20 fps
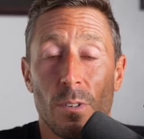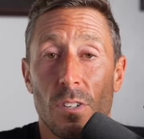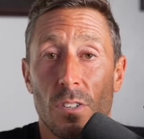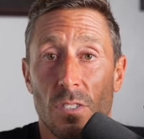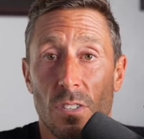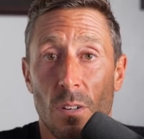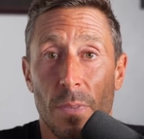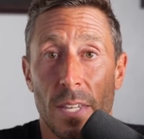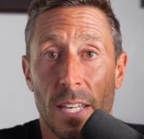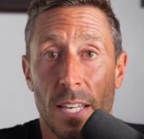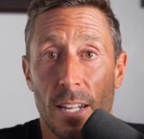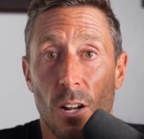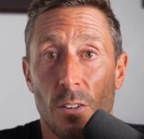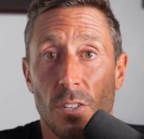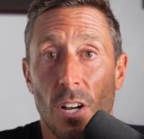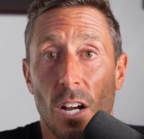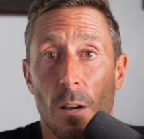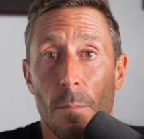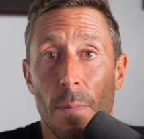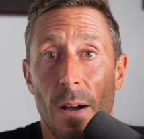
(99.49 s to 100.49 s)
which is something that I'll
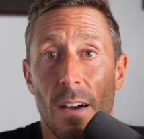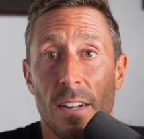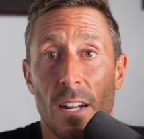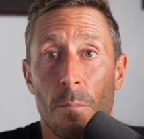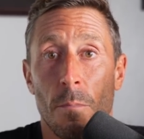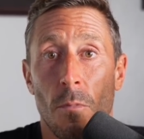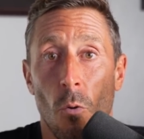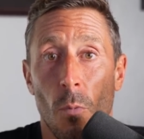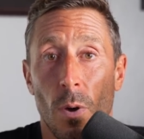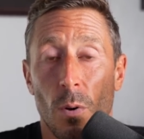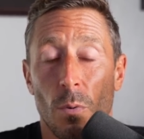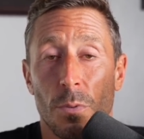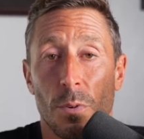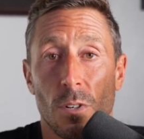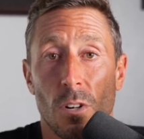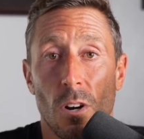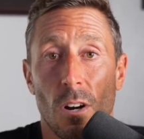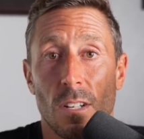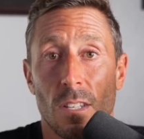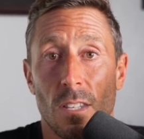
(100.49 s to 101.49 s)
talk about in a moment with
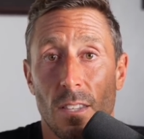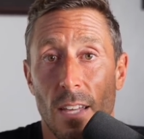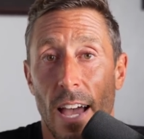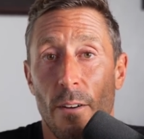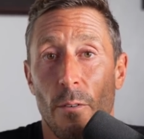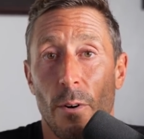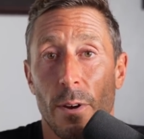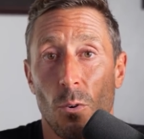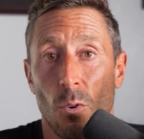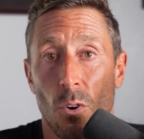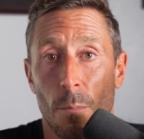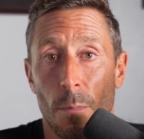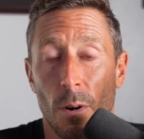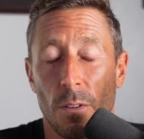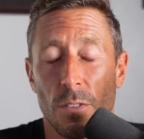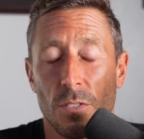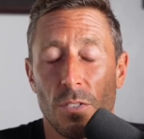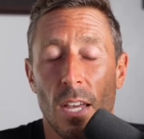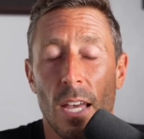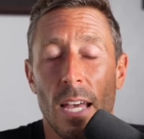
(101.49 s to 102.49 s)
regard to thyroid
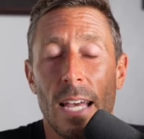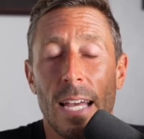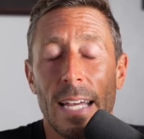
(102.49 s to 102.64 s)
hormones